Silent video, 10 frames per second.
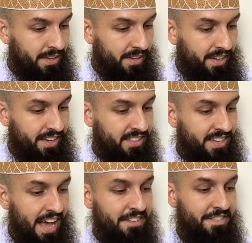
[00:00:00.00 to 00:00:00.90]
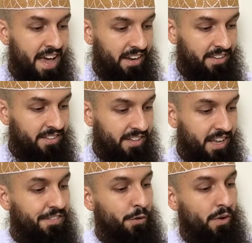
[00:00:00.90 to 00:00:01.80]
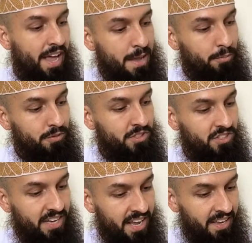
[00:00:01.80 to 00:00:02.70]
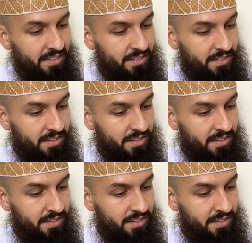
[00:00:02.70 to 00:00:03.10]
it is not valid if you are able to stand.